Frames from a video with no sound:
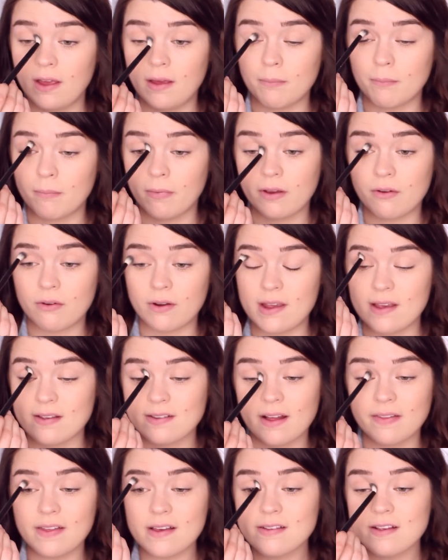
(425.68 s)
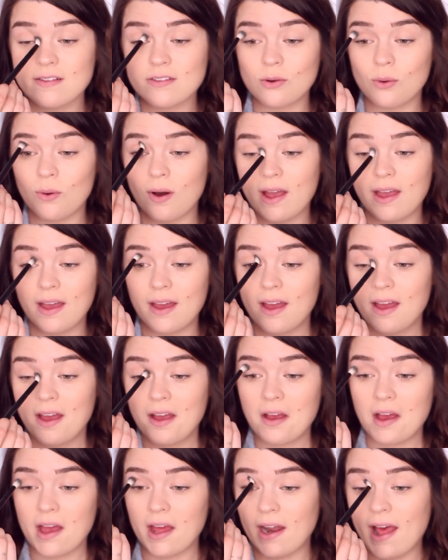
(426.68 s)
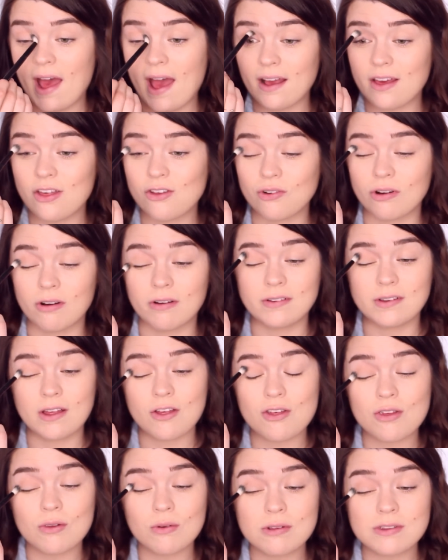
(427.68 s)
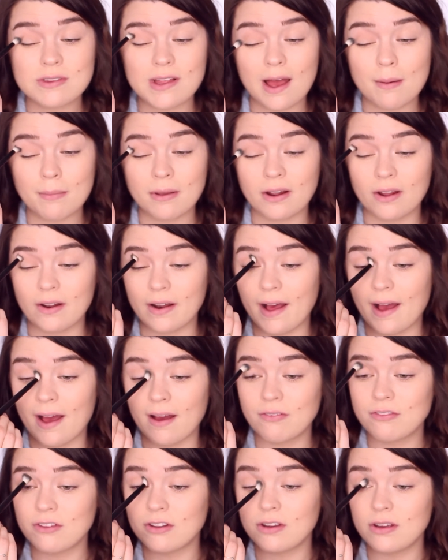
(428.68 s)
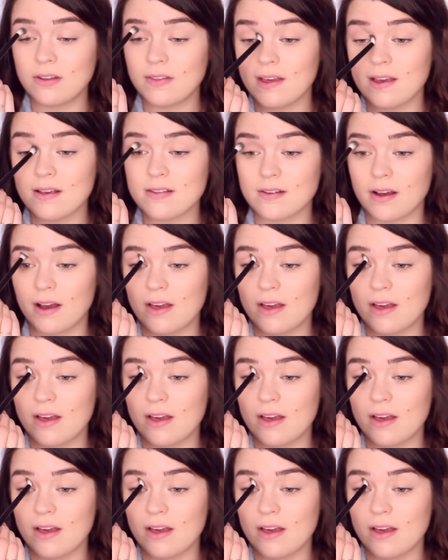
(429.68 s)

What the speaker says: in my crease. Now this is quite an extra additional step. You don't have to do this.